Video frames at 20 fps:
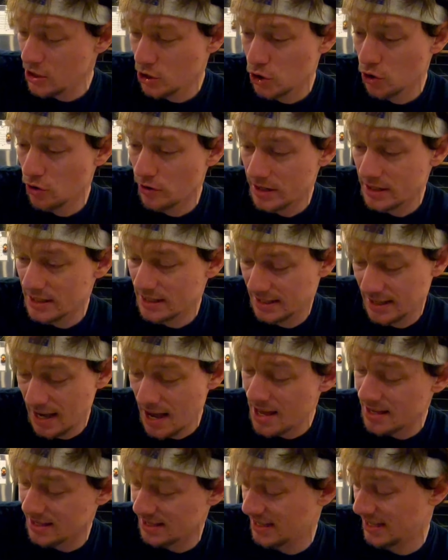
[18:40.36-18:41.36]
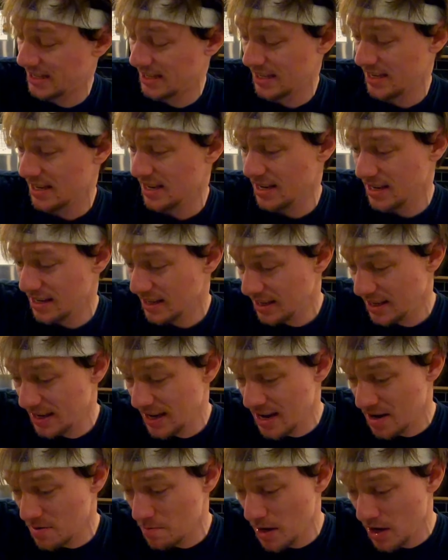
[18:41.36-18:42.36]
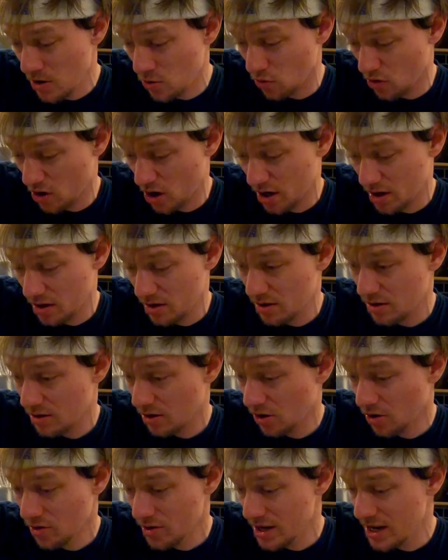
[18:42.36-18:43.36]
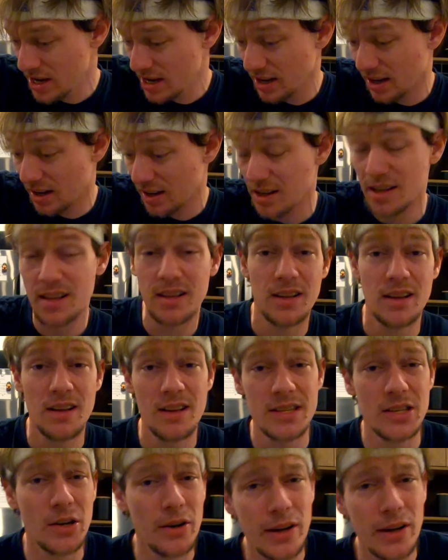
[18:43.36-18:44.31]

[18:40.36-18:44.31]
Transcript: sure it says in milk on here. So